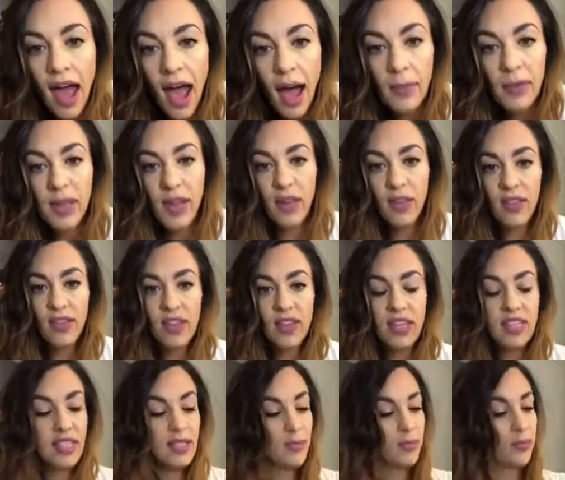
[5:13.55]
Abigail,
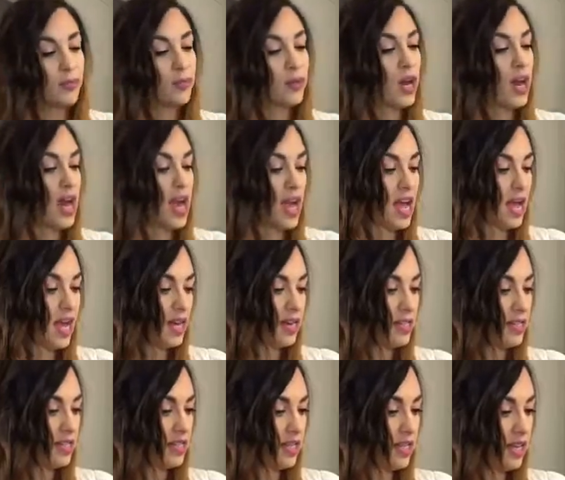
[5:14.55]
this
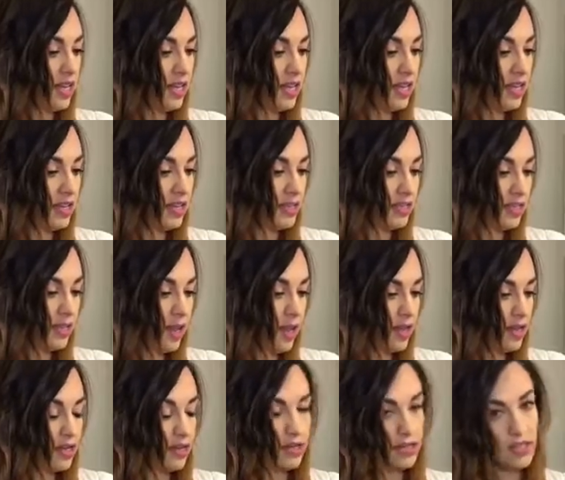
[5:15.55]
brand is,
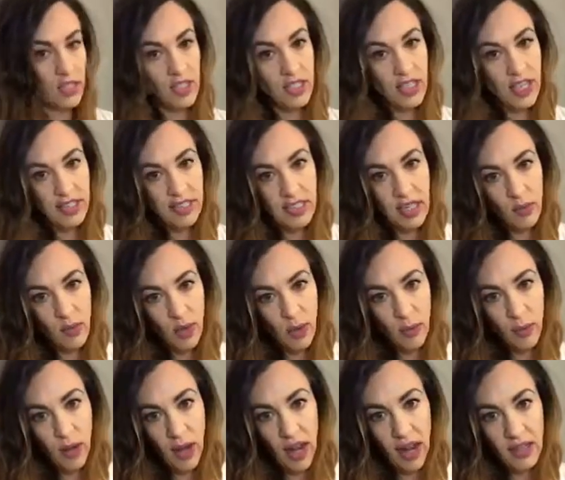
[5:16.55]
she's asking
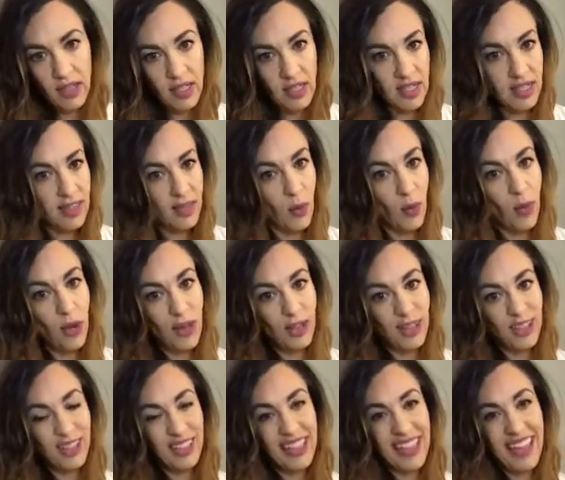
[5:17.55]
what brand the
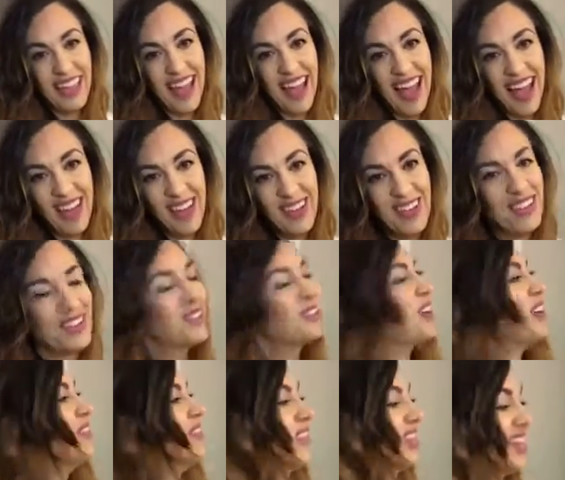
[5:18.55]
weird looking iron is
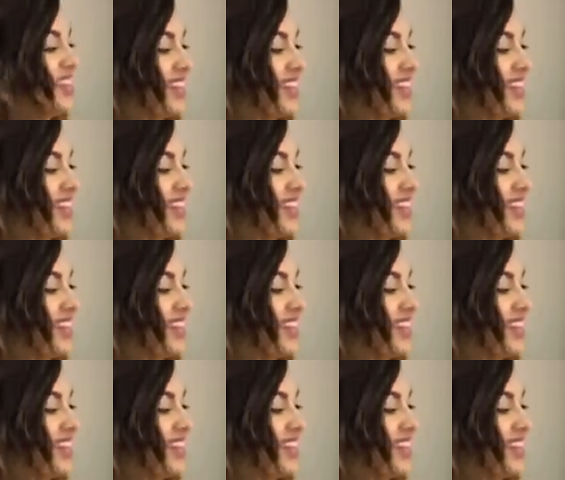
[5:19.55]
from.